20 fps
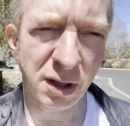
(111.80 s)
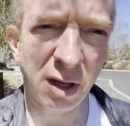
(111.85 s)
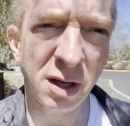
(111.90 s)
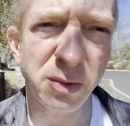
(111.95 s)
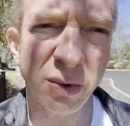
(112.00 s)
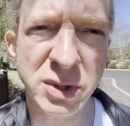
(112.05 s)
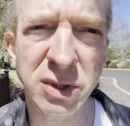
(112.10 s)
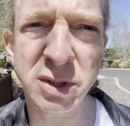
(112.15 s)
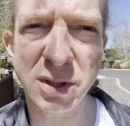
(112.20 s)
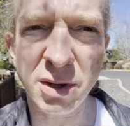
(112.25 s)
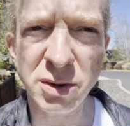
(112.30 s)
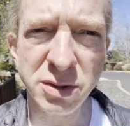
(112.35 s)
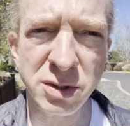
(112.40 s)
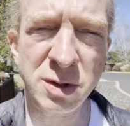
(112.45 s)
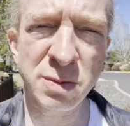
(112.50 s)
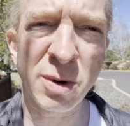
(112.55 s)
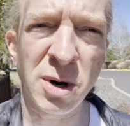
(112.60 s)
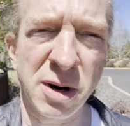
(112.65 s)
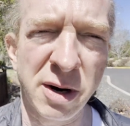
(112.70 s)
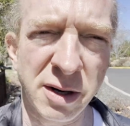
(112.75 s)
He was so
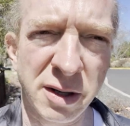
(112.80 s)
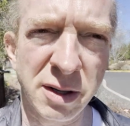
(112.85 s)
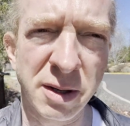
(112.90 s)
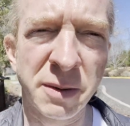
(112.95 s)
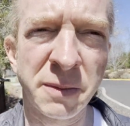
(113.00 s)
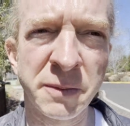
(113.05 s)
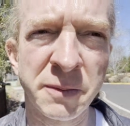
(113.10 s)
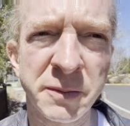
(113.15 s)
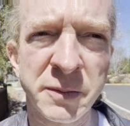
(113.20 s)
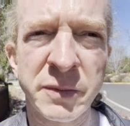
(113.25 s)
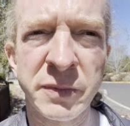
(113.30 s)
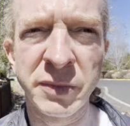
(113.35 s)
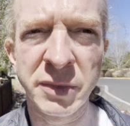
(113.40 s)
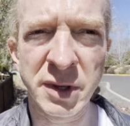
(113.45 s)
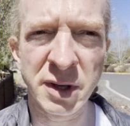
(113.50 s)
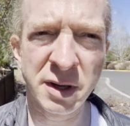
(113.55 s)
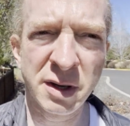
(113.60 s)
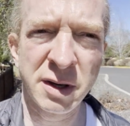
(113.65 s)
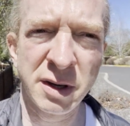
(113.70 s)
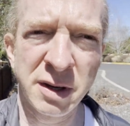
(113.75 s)
smart
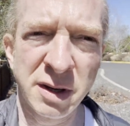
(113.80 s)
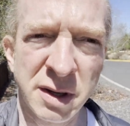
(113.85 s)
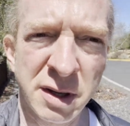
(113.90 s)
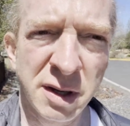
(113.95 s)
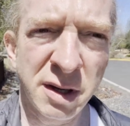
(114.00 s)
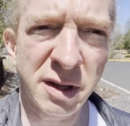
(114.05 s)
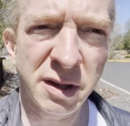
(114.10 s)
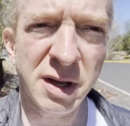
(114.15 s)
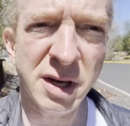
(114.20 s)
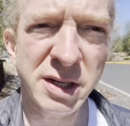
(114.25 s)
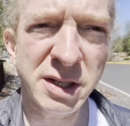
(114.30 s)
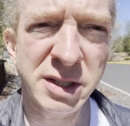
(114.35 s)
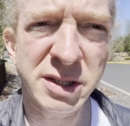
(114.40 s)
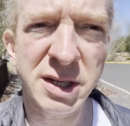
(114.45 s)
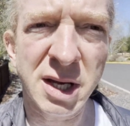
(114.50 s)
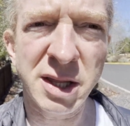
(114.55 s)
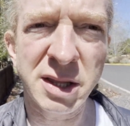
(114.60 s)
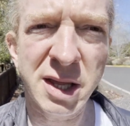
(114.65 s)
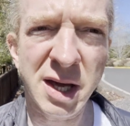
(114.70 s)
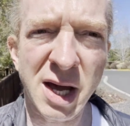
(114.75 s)
that he
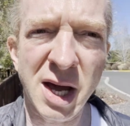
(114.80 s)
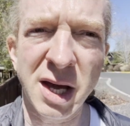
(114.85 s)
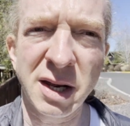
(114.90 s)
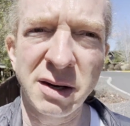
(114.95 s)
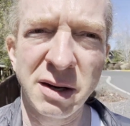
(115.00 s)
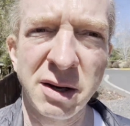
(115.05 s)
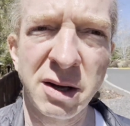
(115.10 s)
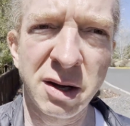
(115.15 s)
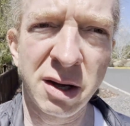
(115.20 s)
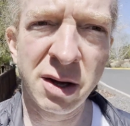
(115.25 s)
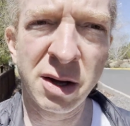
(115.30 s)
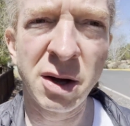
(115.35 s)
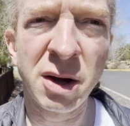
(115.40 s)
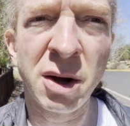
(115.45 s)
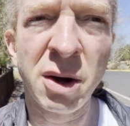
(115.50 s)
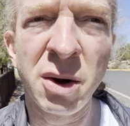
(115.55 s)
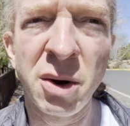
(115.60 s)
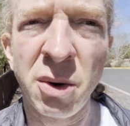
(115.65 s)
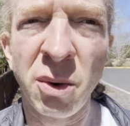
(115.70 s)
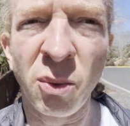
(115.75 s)
said that
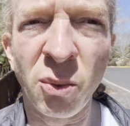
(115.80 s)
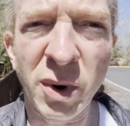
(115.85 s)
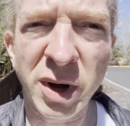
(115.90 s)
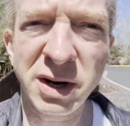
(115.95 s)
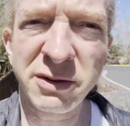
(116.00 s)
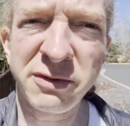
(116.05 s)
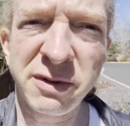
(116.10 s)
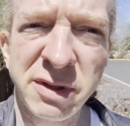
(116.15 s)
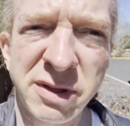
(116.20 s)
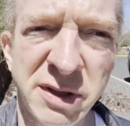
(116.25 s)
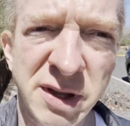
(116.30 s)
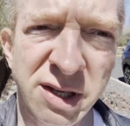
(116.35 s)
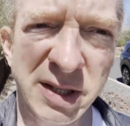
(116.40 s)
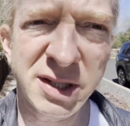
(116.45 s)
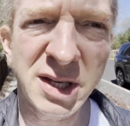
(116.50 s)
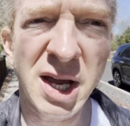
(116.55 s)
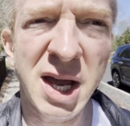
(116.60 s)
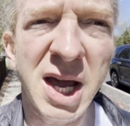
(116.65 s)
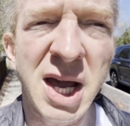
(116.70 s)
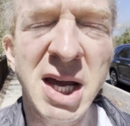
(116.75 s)
one of the
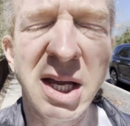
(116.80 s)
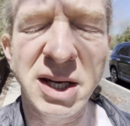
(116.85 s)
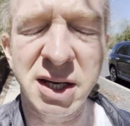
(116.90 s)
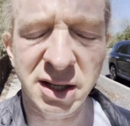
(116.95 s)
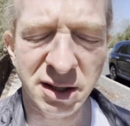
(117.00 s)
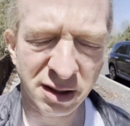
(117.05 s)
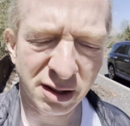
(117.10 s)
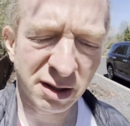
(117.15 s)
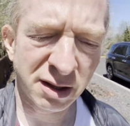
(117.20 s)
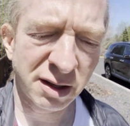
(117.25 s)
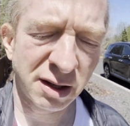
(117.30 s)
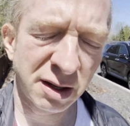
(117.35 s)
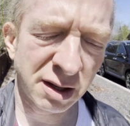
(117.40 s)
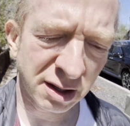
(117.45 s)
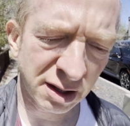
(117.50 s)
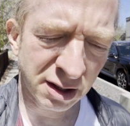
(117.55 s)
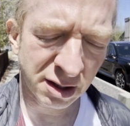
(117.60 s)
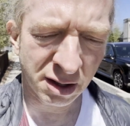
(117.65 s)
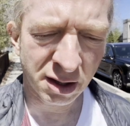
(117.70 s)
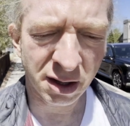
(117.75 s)
things he hated
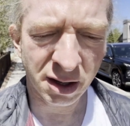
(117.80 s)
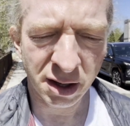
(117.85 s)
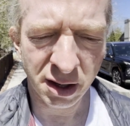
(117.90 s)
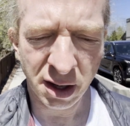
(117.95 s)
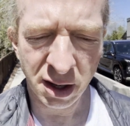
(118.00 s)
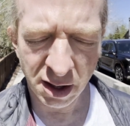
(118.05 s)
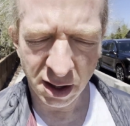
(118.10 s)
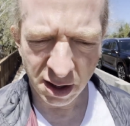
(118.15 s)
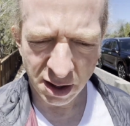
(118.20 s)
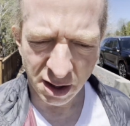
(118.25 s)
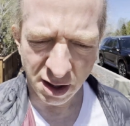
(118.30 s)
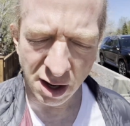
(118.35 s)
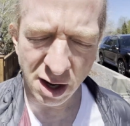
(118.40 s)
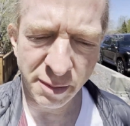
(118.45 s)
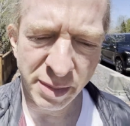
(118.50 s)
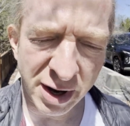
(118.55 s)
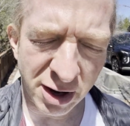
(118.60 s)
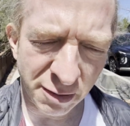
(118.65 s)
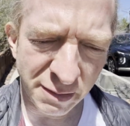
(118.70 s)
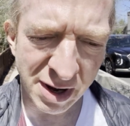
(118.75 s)

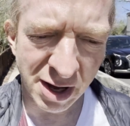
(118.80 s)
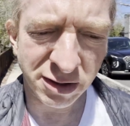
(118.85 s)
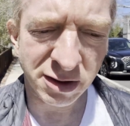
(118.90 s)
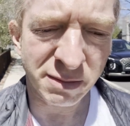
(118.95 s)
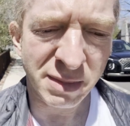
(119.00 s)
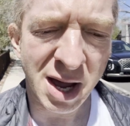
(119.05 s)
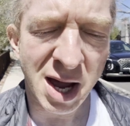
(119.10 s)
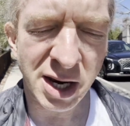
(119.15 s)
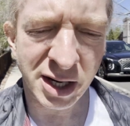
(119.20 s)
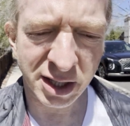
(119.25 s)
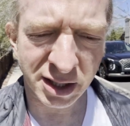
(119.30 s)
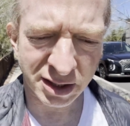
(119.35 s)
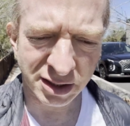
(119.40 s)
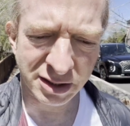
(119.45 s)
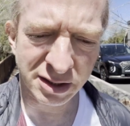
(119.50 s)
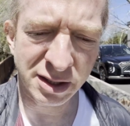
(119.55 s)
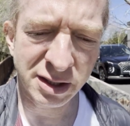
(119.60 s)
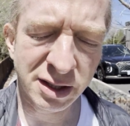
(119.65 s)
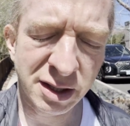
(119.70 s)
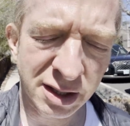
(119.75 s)
about
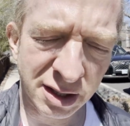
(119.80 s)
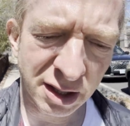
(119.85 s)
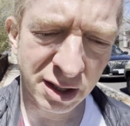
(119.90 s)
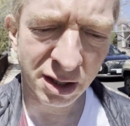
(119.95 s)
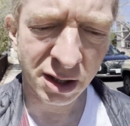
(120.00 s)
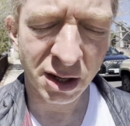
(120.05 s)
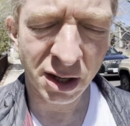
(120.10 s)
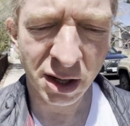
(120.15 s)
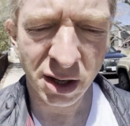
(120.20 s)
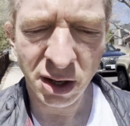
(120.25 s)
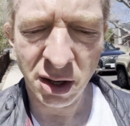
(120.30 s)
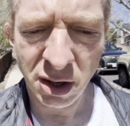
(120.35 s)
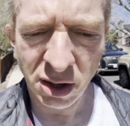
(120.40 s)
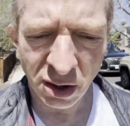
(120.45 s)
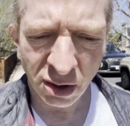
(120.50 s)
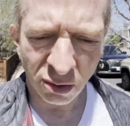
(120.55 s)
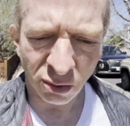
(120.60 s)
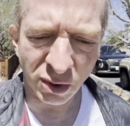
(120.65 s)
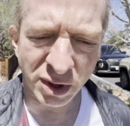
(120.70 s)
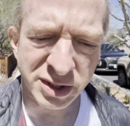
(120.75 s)
mathematics
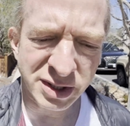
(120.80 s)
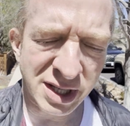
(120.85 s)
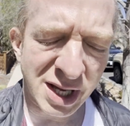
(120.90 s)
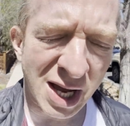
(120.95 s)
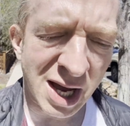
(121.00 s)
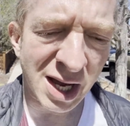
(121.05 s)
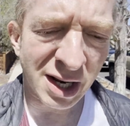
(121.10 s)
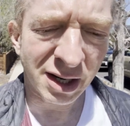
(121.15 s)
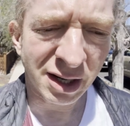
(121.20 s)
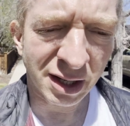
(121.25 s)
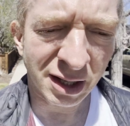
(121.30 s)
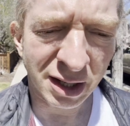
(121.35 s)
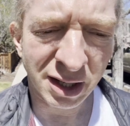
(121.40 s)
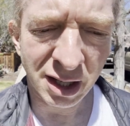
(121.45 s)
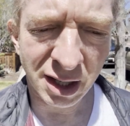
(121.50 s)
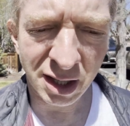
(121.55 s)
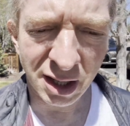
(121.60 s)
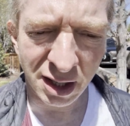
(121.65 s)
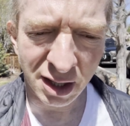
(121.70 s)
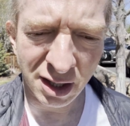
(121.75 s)
was that
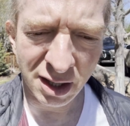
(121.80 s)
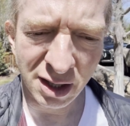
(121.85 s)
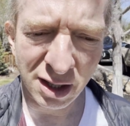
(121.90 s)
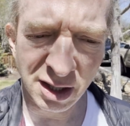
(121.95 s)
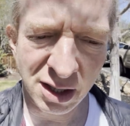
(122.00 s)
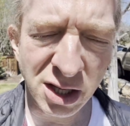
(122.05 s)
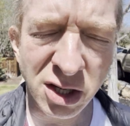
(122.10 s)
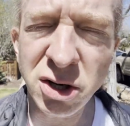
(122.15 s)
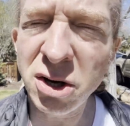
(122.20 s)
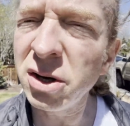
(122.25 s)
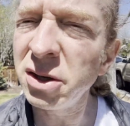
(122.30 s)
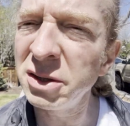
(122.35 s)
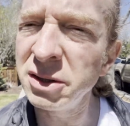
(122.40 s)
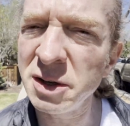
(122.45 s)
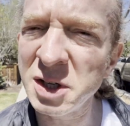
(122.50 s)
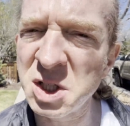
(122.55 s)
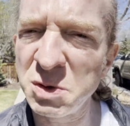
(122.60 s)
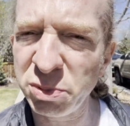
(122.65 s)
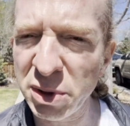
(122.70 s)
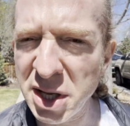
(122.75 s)
he couldn't
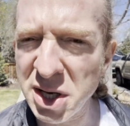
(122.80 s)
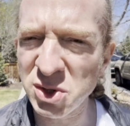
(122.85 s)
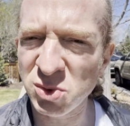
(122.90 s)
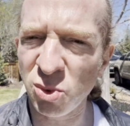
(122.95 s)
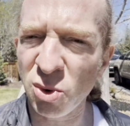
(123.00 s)
explain his